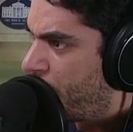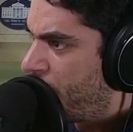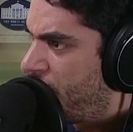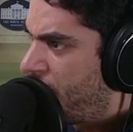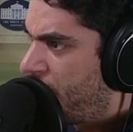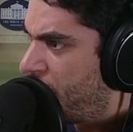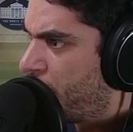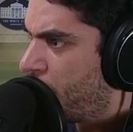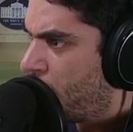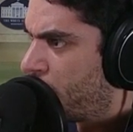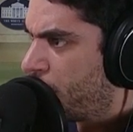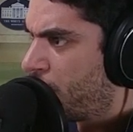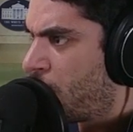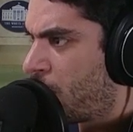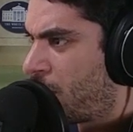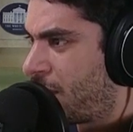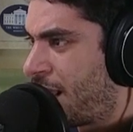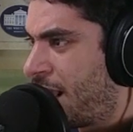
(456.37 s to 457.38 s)
be in
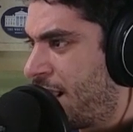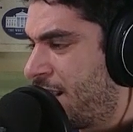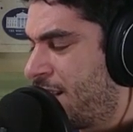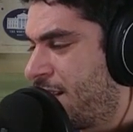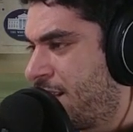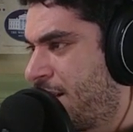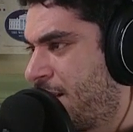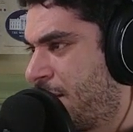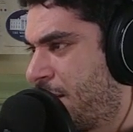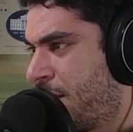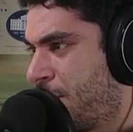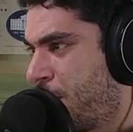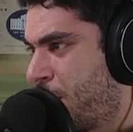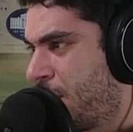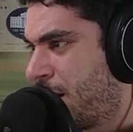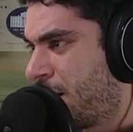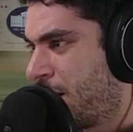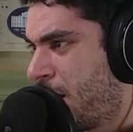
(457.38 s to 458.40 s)
Bournemouth. And for
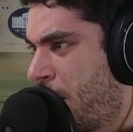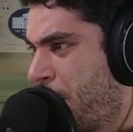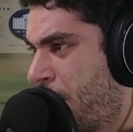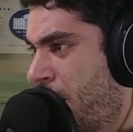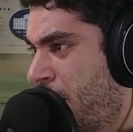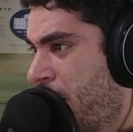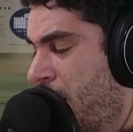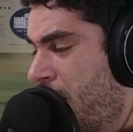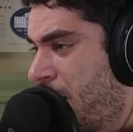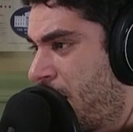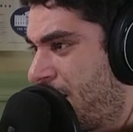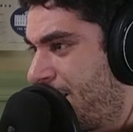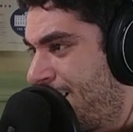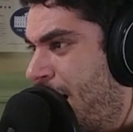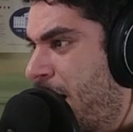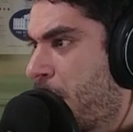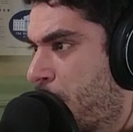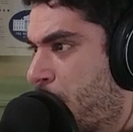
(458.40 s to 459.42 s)
the club
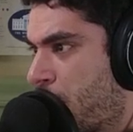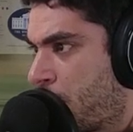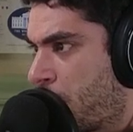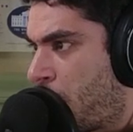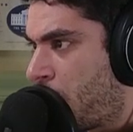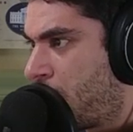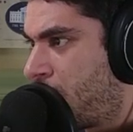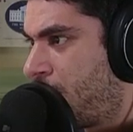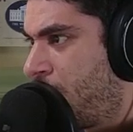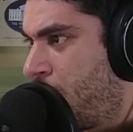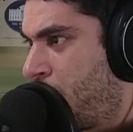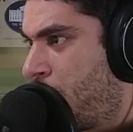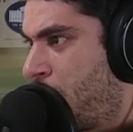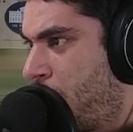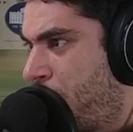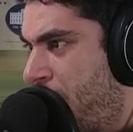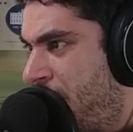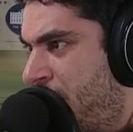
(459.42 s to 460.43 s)
like Bournemouth, you
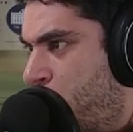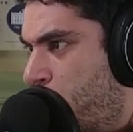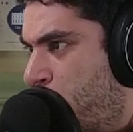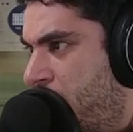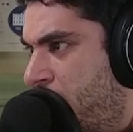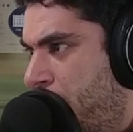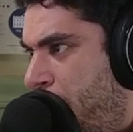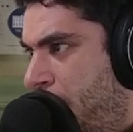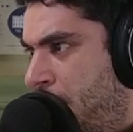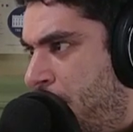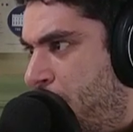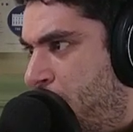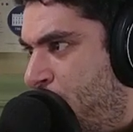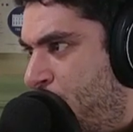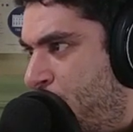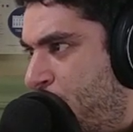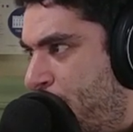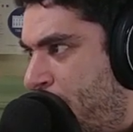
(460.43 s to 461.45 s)
don't pay 20 million
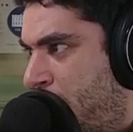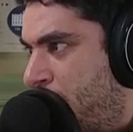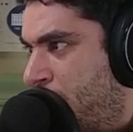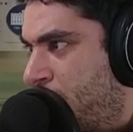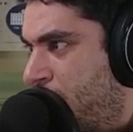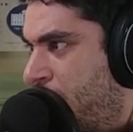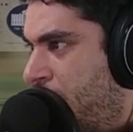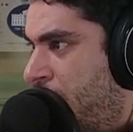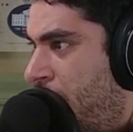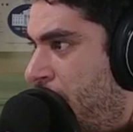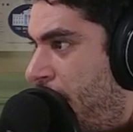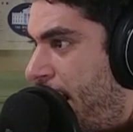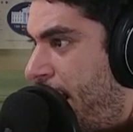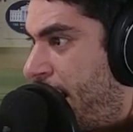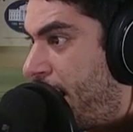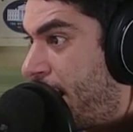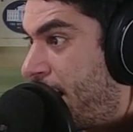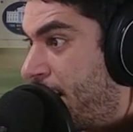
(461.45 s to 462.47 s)
British pounds,
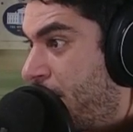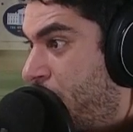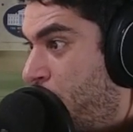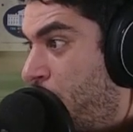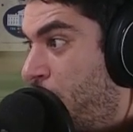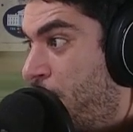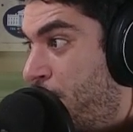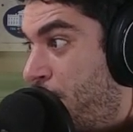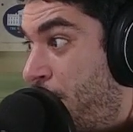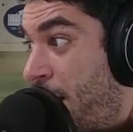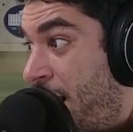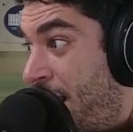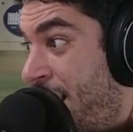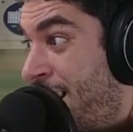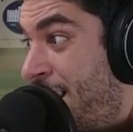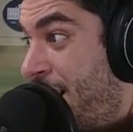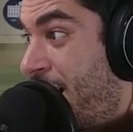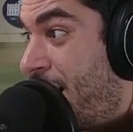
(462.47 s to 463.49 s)
and you don't
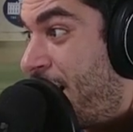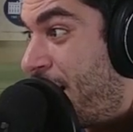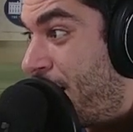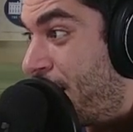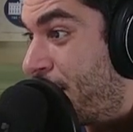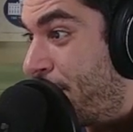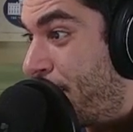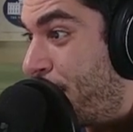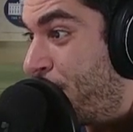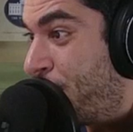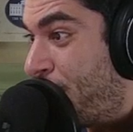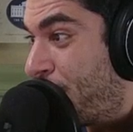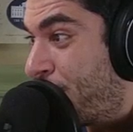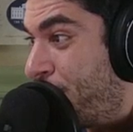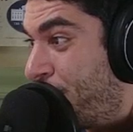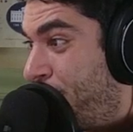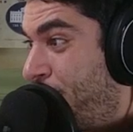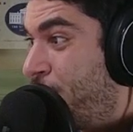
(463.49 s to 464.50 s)
pay a club
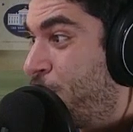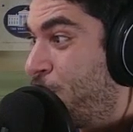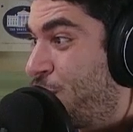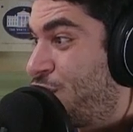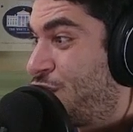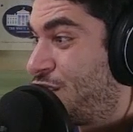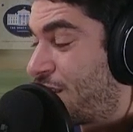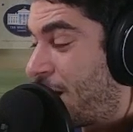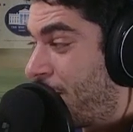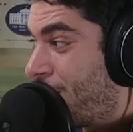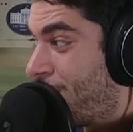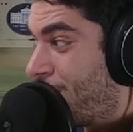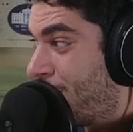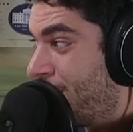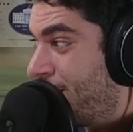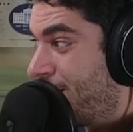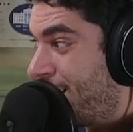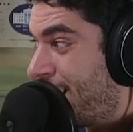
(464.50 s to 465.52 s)
record fee for
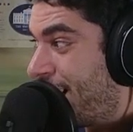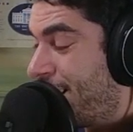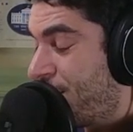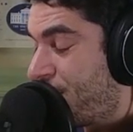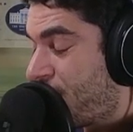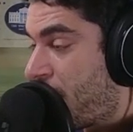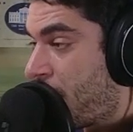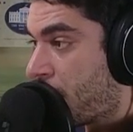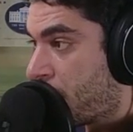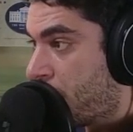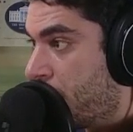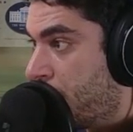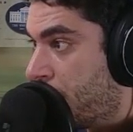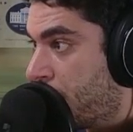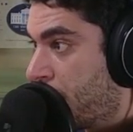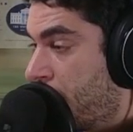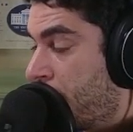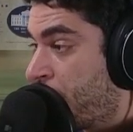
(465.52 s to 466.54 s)
someone that is not good.